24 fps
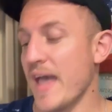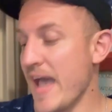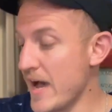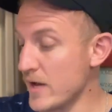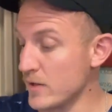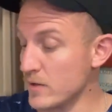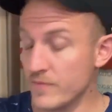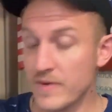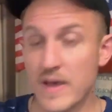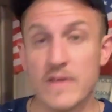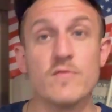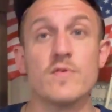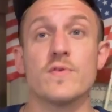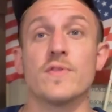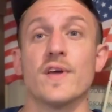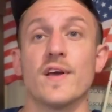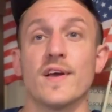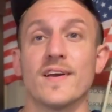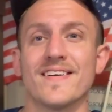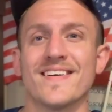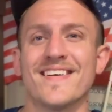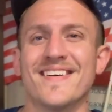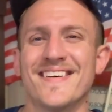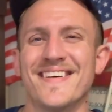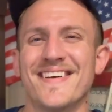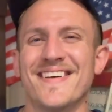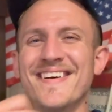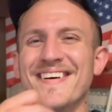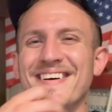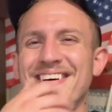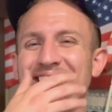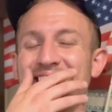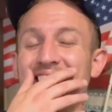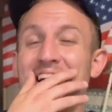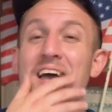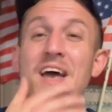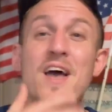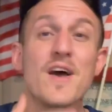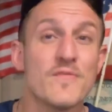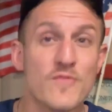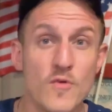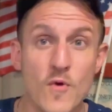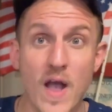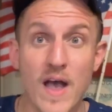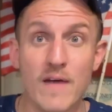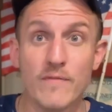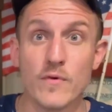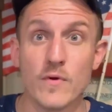out of everything
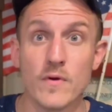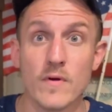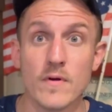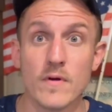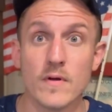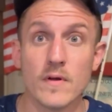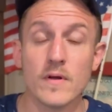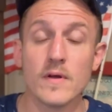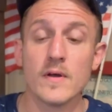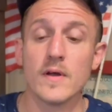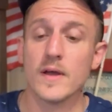forever.